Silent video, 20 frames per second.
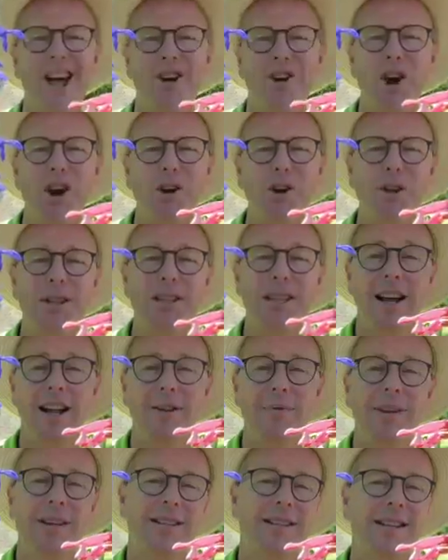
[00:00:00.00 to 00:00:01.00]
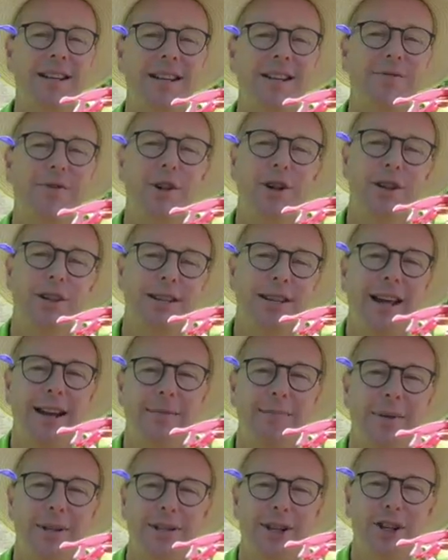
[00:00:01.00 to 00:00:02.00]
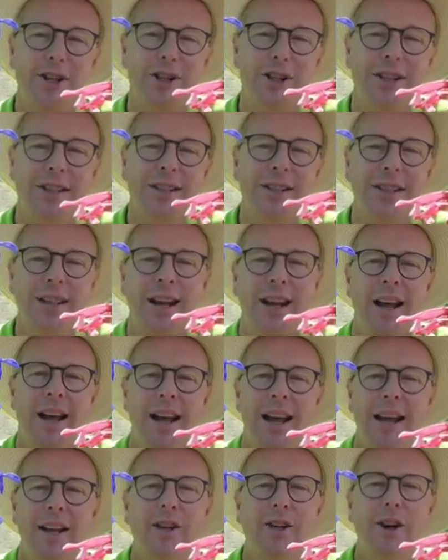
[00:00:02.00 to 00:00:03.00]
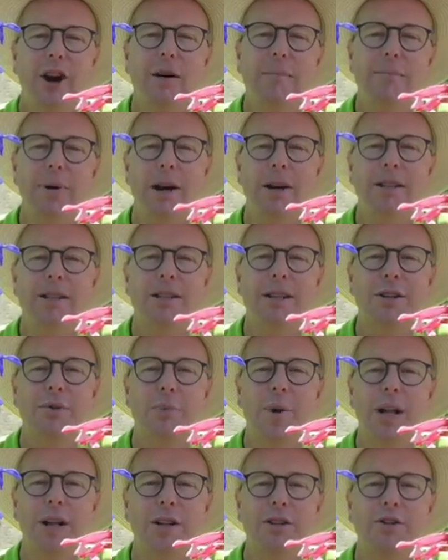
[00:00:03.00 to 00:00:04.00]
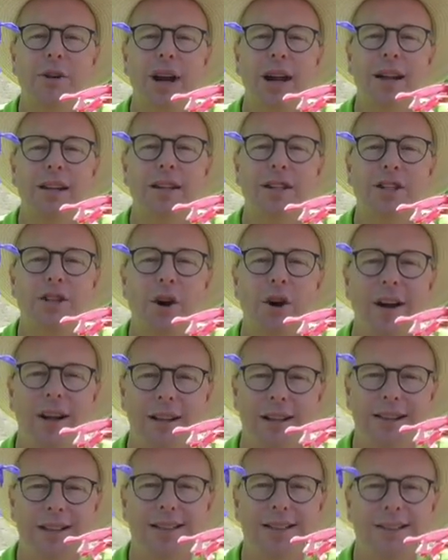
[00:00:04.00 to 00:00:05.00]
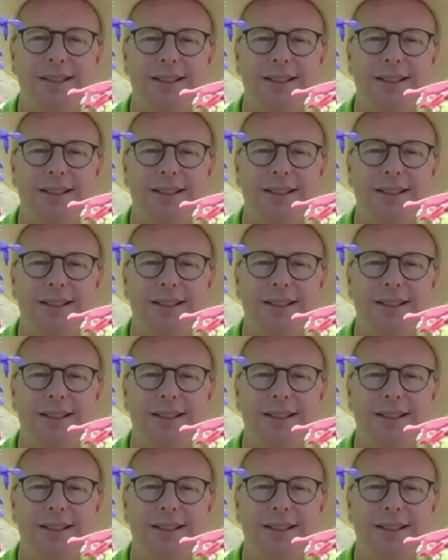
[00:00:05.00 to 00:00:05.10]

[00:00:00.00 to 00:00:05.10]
Grow your salvias in a full sun position in composted, well-drained soil.